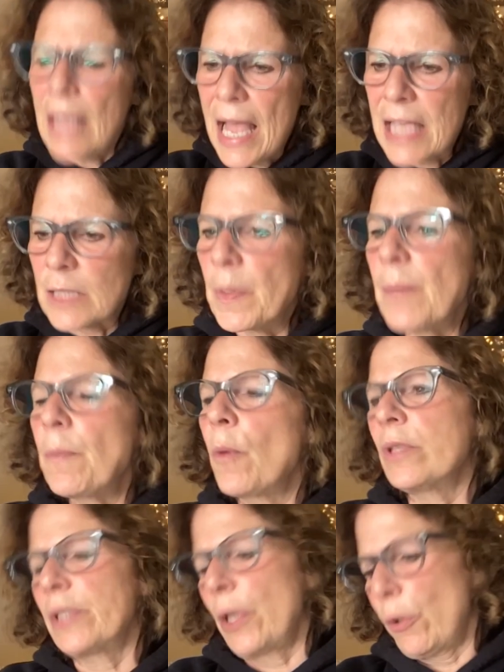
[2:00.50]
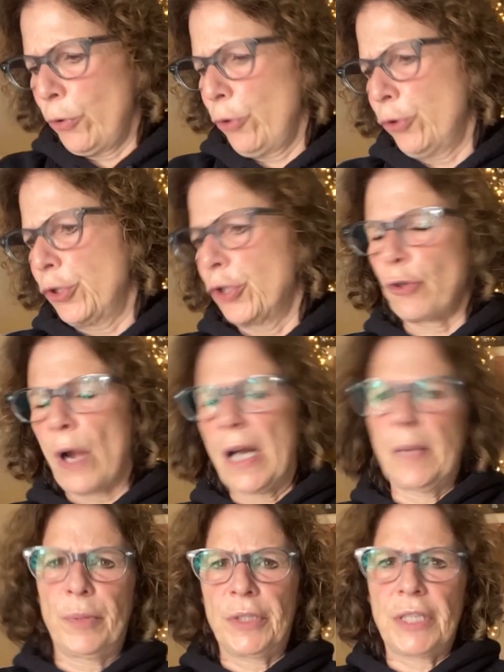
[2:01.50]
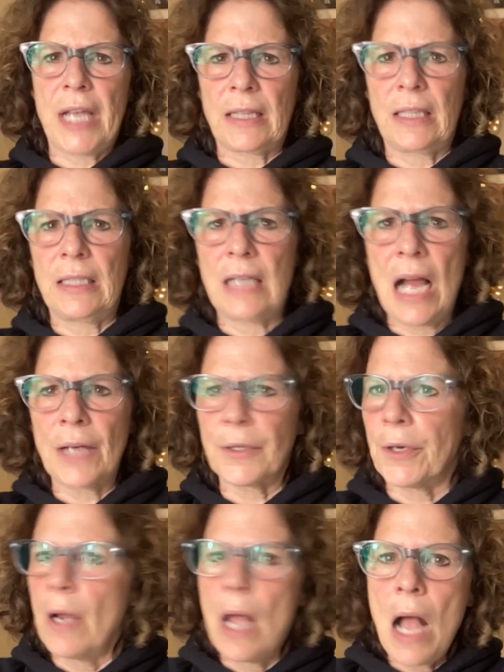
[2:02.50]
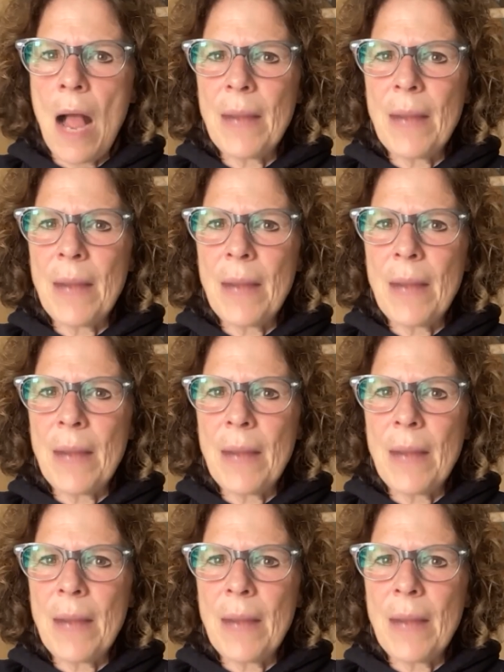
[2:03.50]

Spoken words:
yes, people will say, well, you're just trying to protect the doctor.